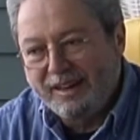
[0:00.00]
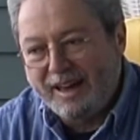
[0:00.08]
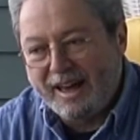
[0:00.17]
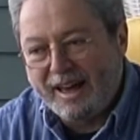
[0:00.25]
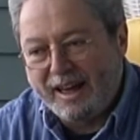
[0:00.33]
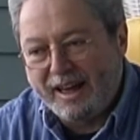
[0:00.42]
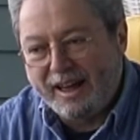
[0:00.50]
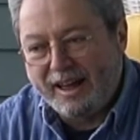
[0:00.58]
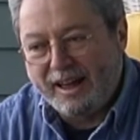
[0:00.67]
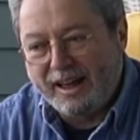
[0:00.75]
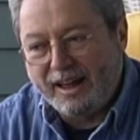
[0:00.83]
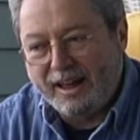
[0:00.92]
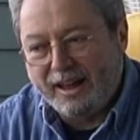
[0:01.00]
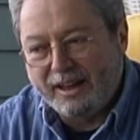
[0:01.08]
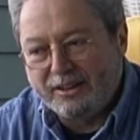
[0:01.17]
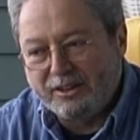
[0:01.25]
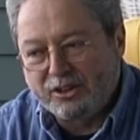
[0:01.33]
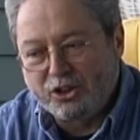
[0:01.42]

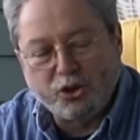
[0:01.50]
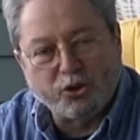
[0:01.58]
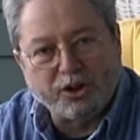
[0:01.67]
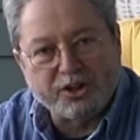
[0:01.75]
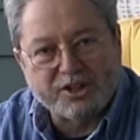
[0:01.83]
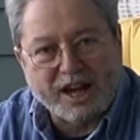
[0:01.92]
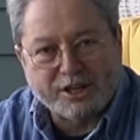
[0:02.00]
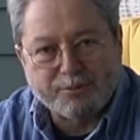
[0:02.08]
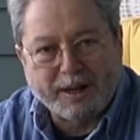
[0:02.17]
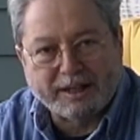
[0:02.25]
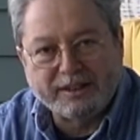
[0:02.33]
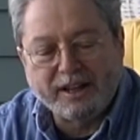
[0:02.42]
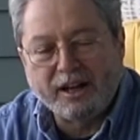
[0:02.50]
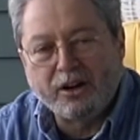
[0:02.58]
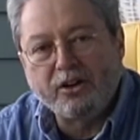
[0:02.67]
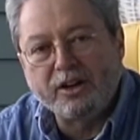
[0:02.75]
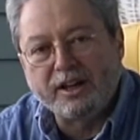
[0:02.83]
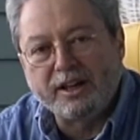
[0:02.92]
And the curious aspect
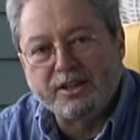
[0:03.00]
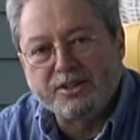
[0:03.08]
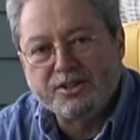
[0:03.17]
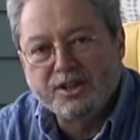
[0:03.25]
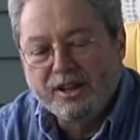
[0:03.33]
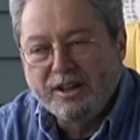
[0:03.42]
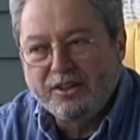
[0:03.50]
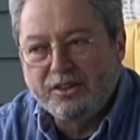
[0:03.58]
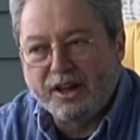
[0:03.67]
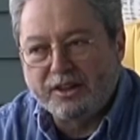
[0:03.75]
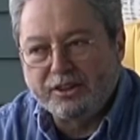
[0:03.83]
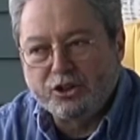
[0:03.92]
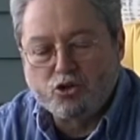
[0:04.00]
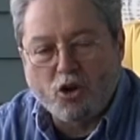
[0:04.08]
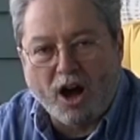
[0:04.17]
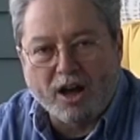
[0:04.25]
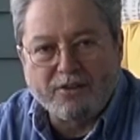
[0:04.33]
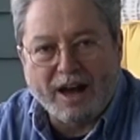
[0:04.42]
there is that the
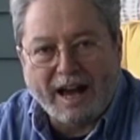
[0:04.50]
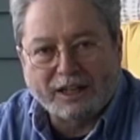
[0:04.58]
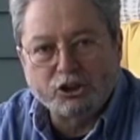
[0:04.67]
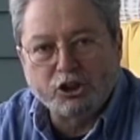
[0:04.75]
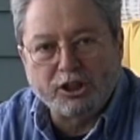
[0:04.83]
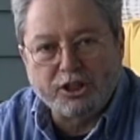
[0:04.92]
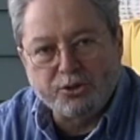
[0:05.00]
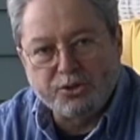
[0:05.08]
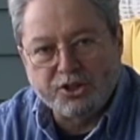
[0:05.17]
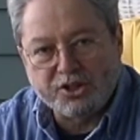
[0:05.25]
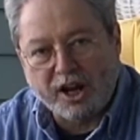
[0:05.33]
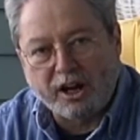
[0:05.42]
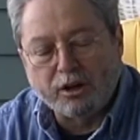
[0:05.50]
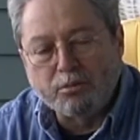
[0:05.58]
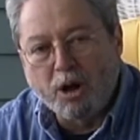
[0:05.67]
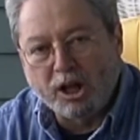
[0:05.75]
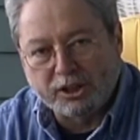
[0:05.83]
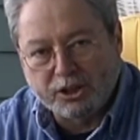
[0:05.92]
drive actually uses air
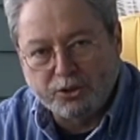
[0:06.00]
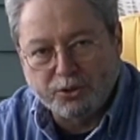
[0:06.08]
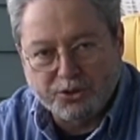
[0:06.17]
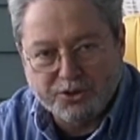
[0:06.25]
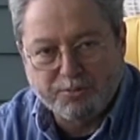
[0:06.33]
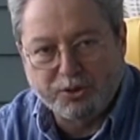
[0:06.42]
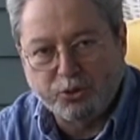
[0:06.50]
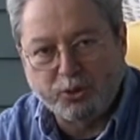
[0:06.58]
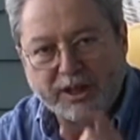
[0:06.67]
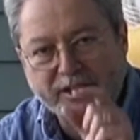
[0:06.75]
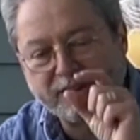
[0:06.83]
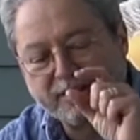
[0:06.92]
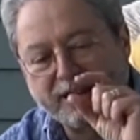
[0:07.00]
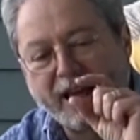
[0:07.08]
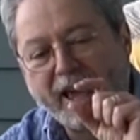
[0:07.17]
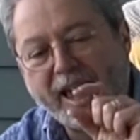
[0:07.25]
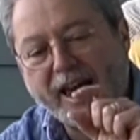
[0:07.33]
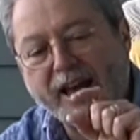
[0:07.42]
molecules between
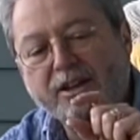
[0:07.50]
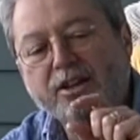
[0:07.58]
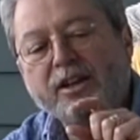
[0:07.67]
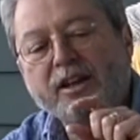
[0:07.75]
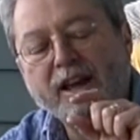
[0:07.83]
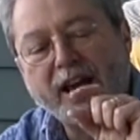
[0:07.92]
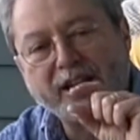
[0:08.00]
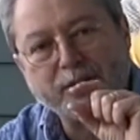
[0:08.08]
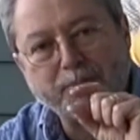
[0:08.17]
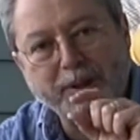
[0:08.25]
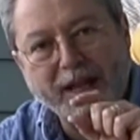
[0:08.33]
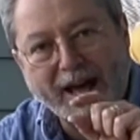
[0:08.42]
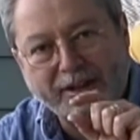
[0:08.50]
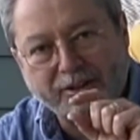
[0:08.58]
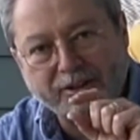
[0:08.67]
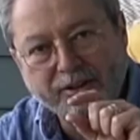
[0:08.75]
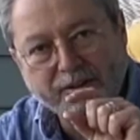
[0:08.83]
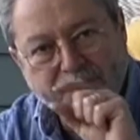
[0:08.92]
the head and the
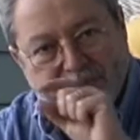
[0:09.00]
platter